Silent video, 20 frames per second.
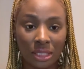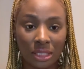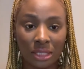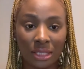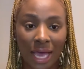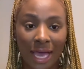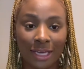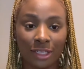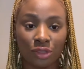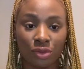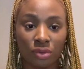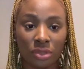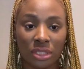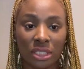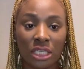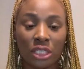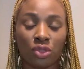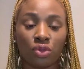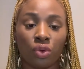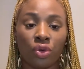actual
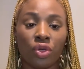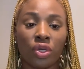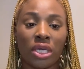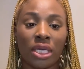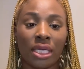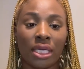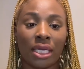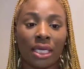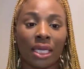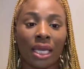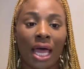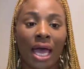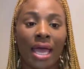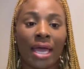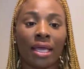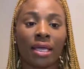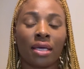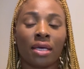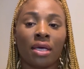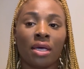seats, or you can get
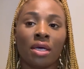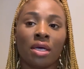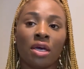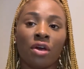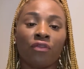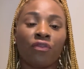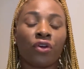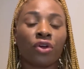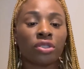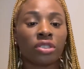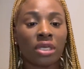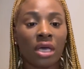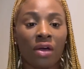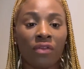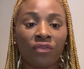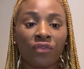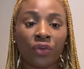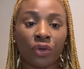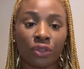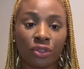like first
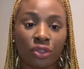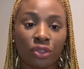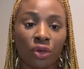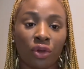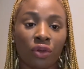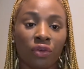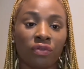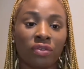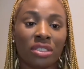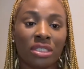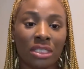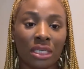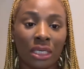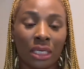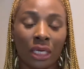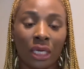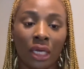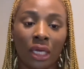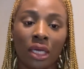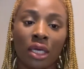come, first serve
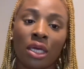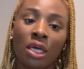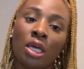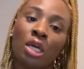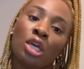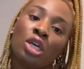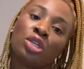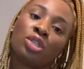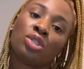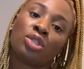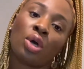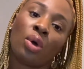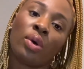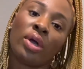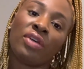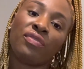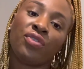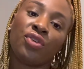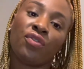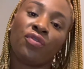seating. So
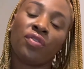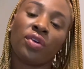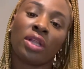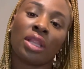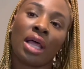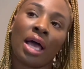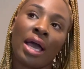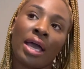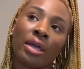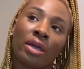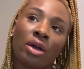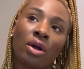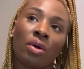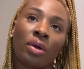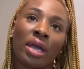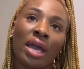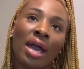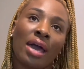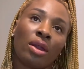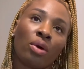if you feel like,
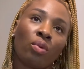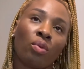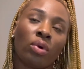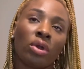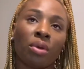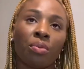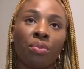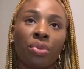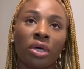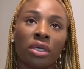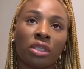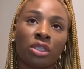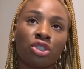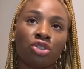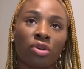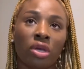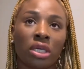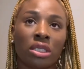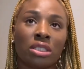okay, I don't want to book the train